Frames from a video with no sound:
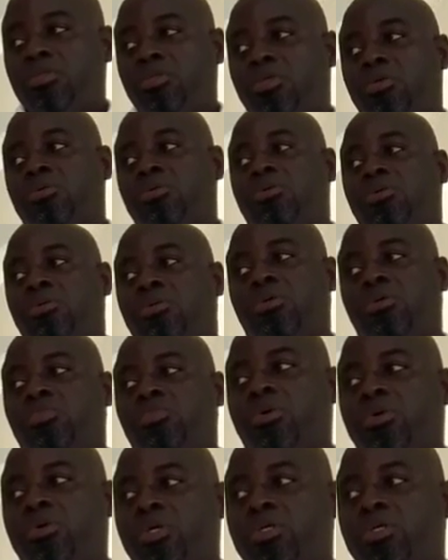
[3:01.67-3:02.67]
on your
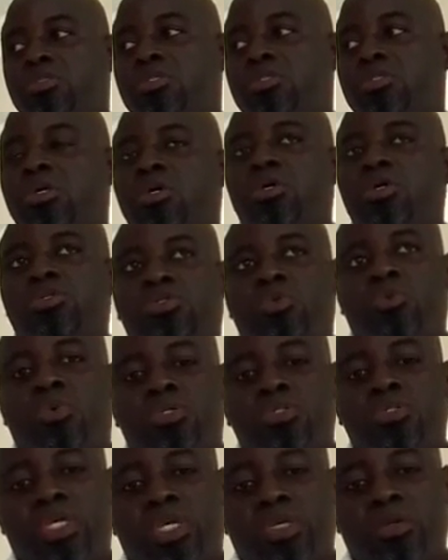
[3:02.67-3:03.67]
mortgage. So
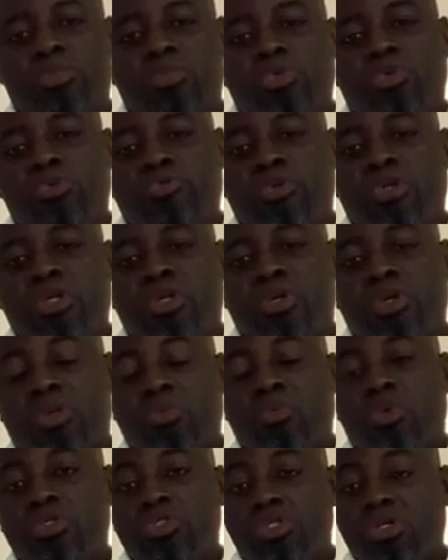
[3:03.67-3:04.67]
once they can profile you,
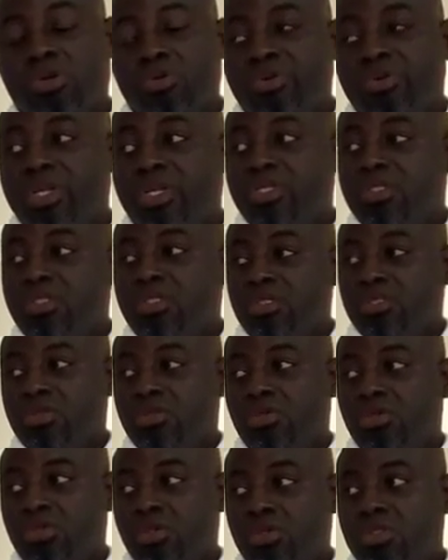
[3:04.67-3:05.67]
and once your credit is
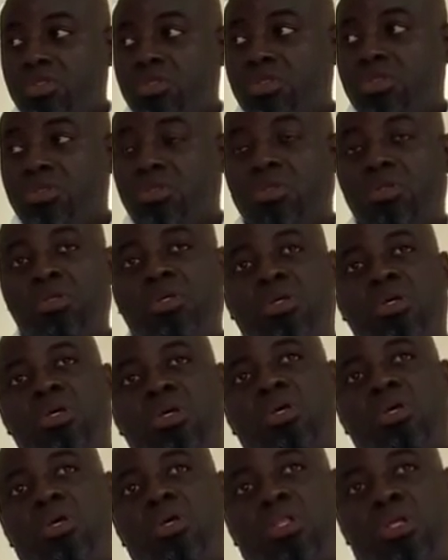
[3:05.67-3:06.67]
good,
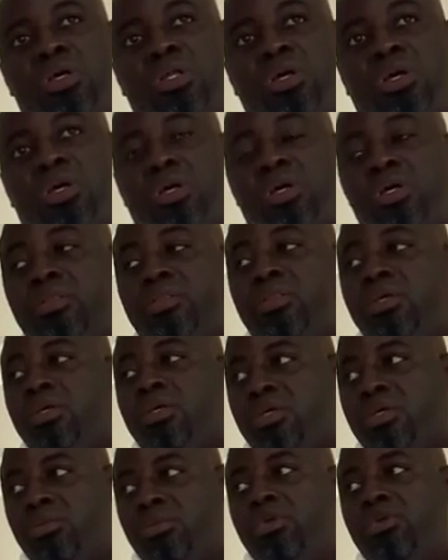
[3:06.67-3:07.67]
then I
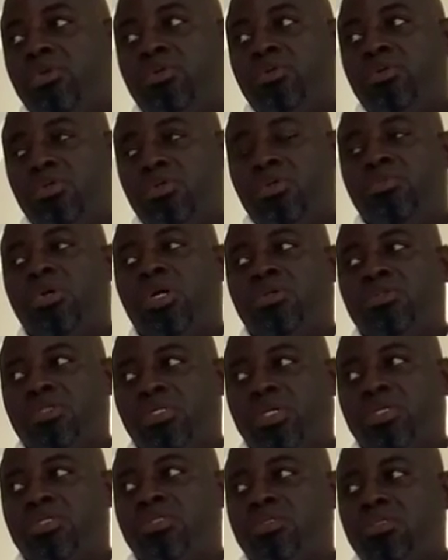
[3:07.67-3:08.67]
think you're about
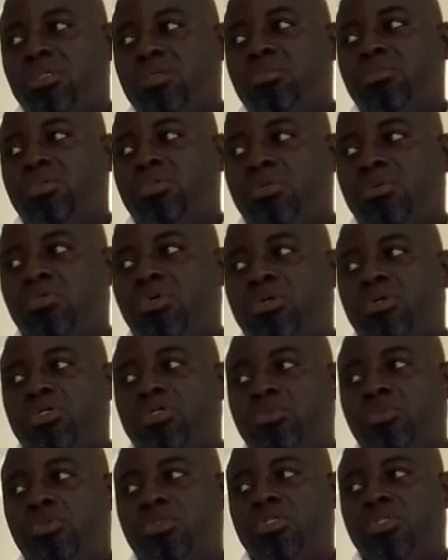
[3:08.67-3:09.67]
starting a
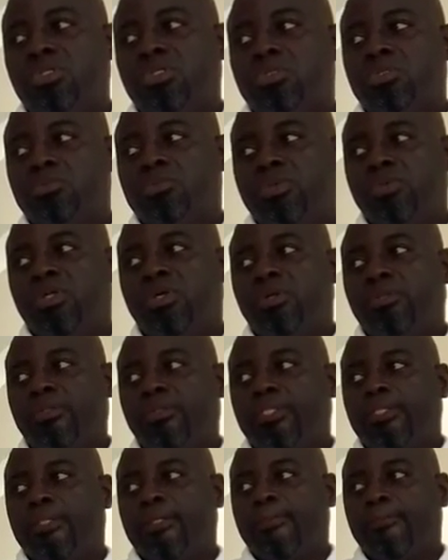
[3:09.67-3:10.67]
mortgage process with
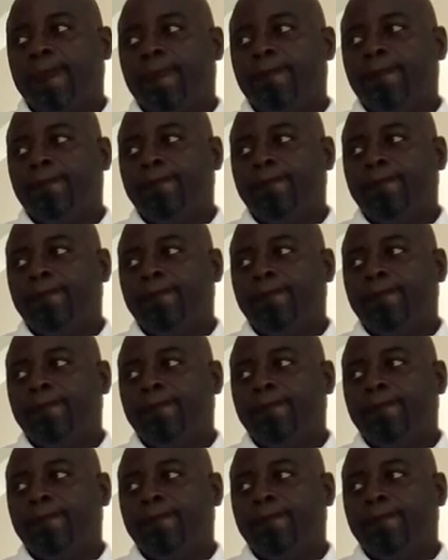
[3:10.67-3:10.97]
that.